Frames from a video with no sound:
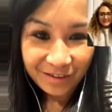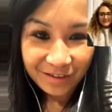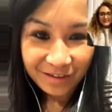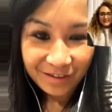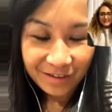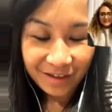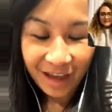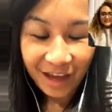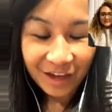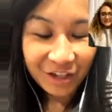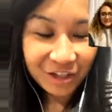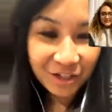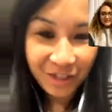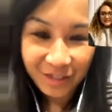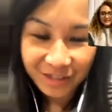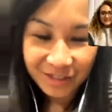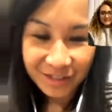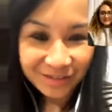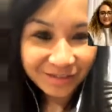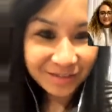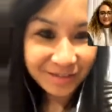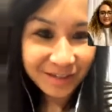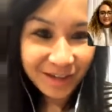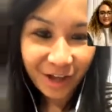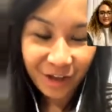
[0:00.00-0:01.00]
actually
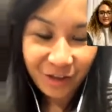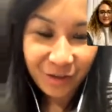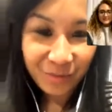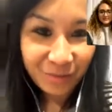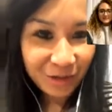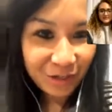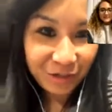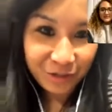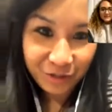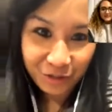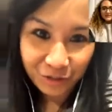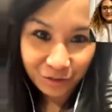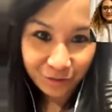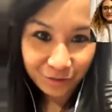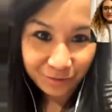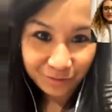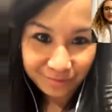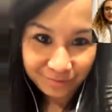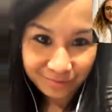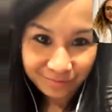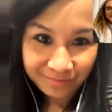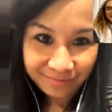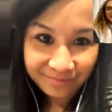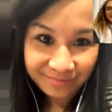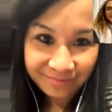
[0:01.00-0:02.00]
tell them what you do.
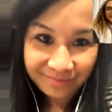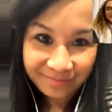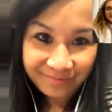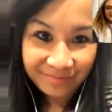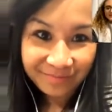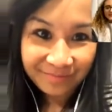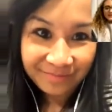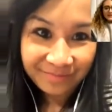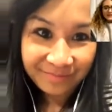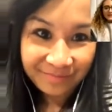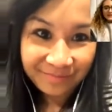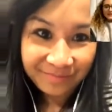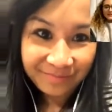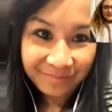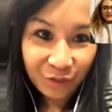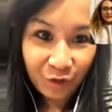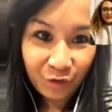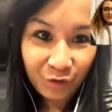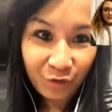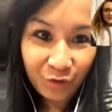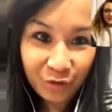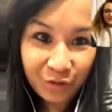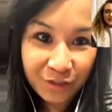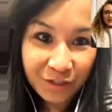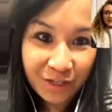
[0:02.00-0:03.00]

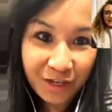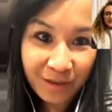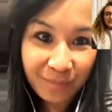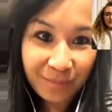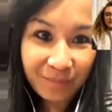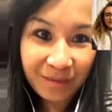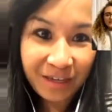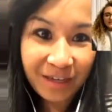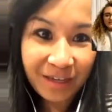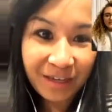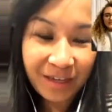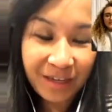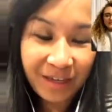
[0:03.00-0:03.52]
Your full-time gig